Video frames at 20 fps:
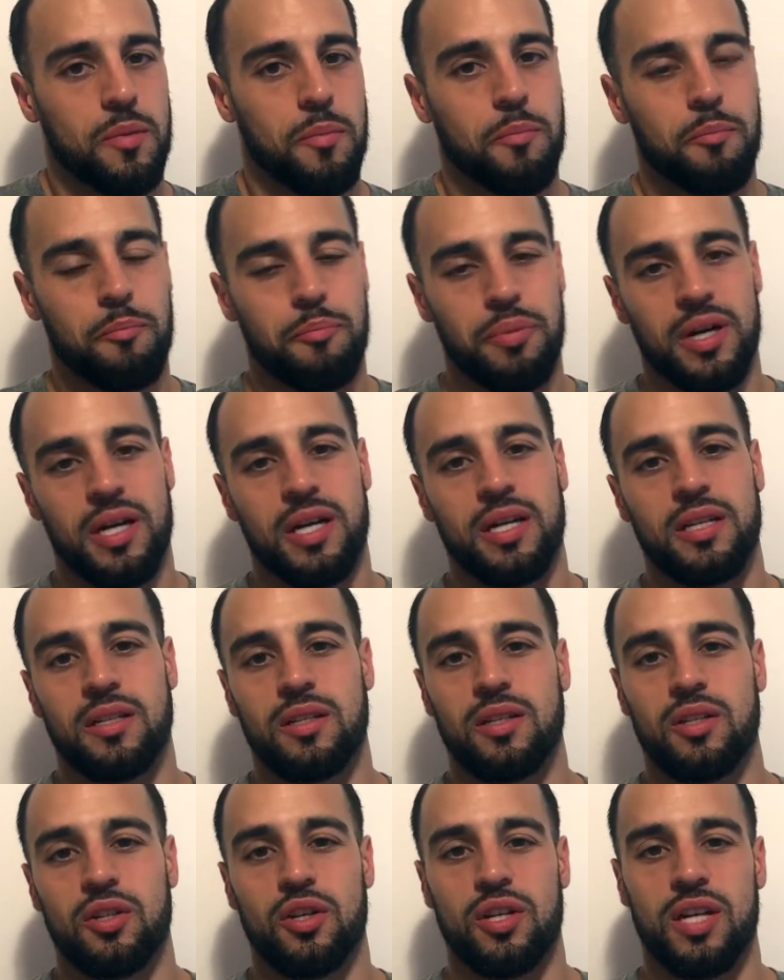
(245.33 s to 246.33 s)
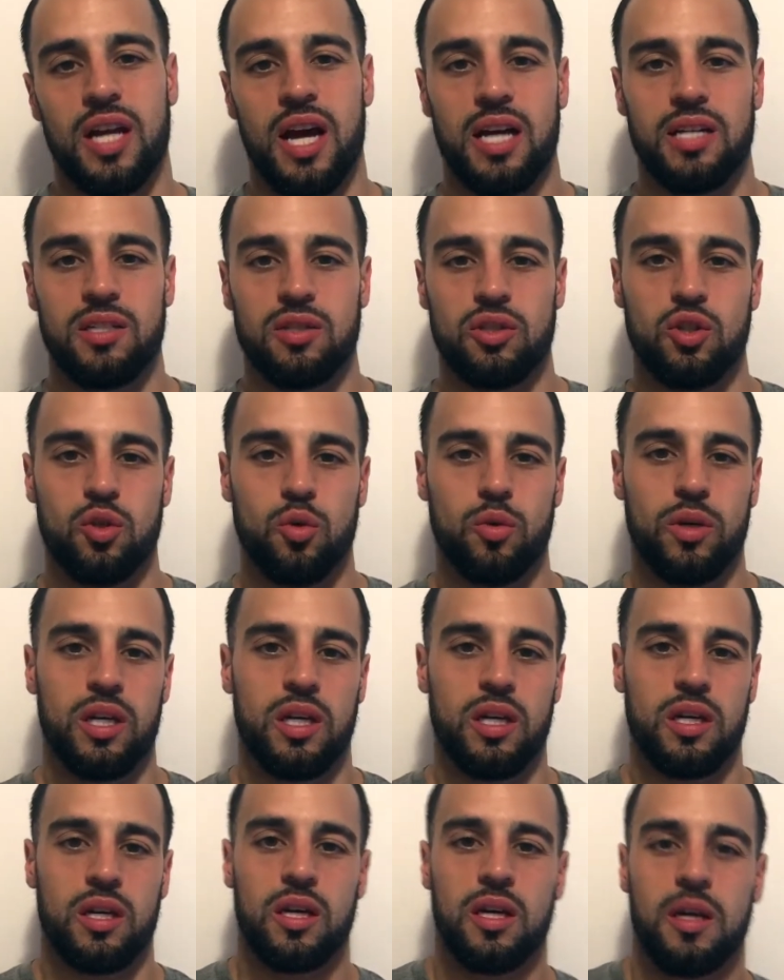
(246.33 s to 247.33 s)
but you're not
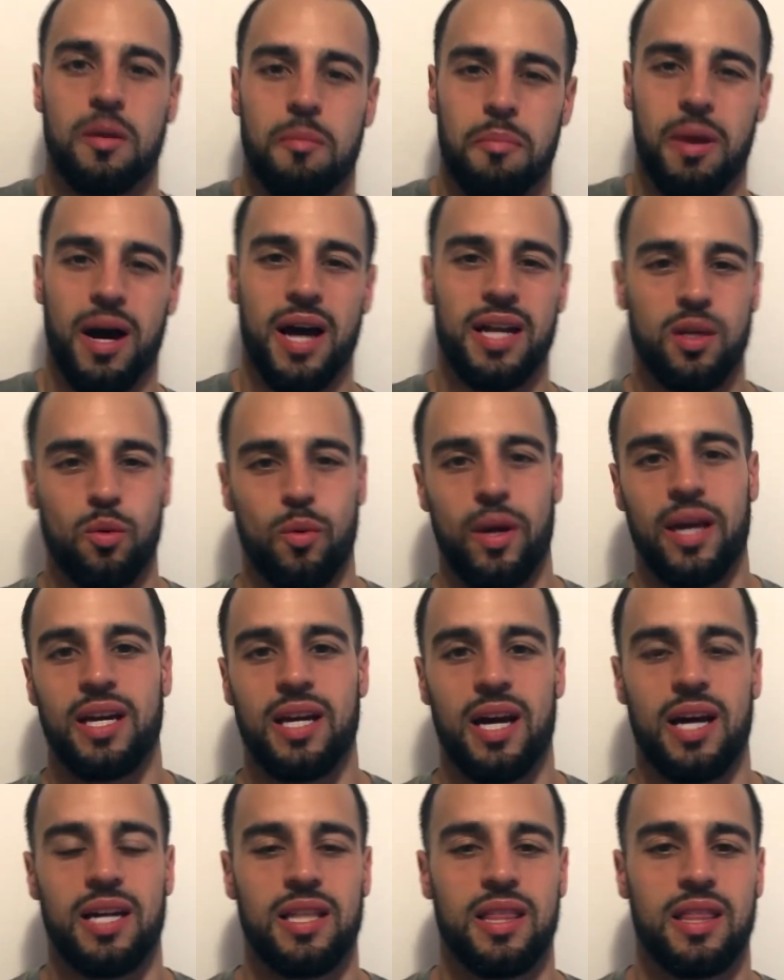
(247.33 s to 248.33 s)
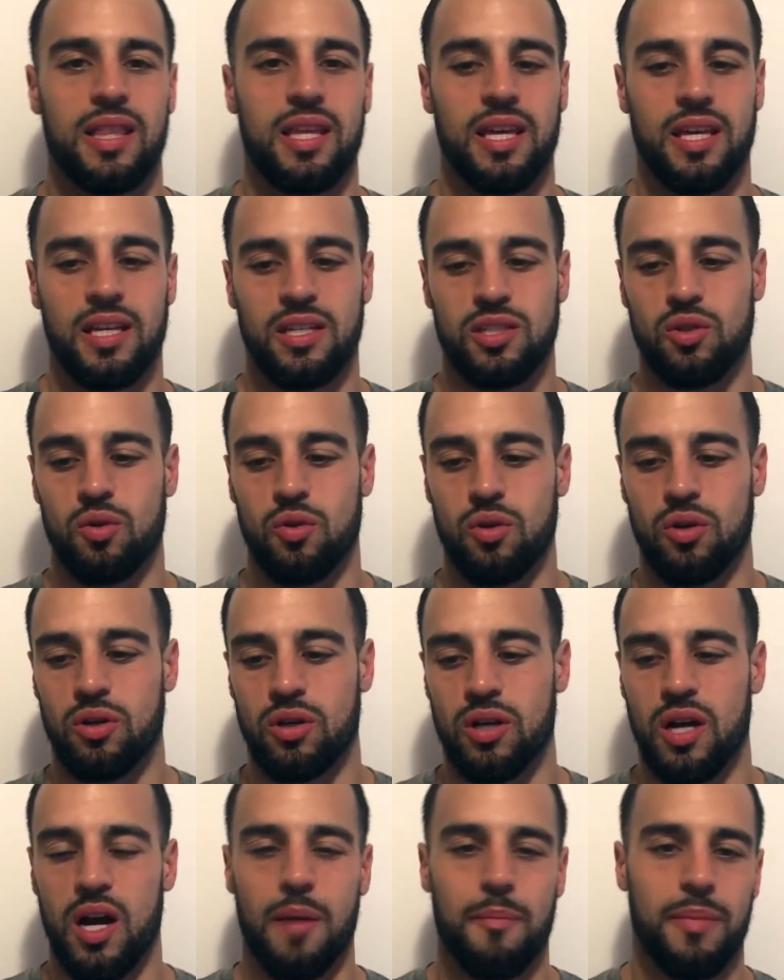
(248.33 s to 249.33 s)
doing body weight kind of things or
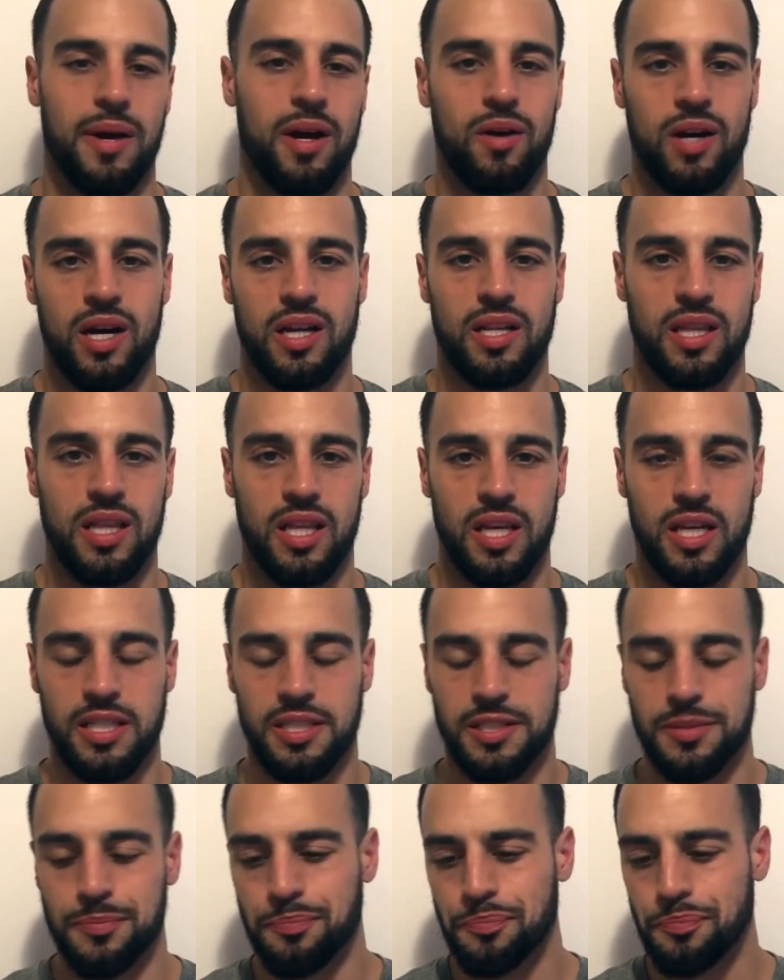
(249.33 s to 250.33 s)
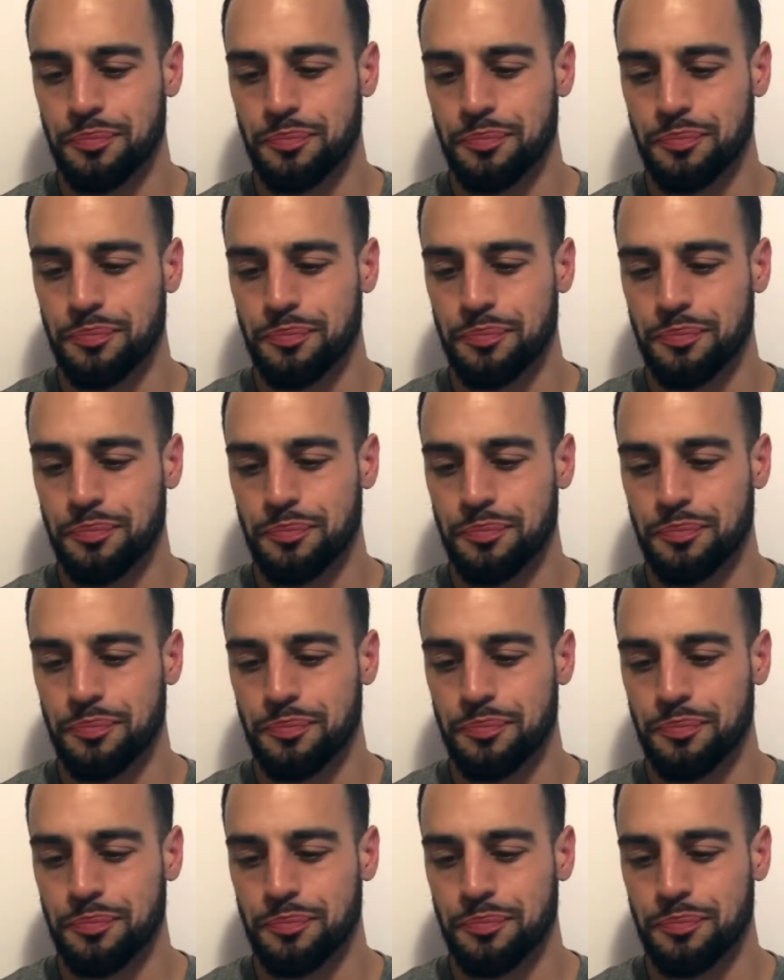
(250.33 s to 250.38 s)
compound kind of things.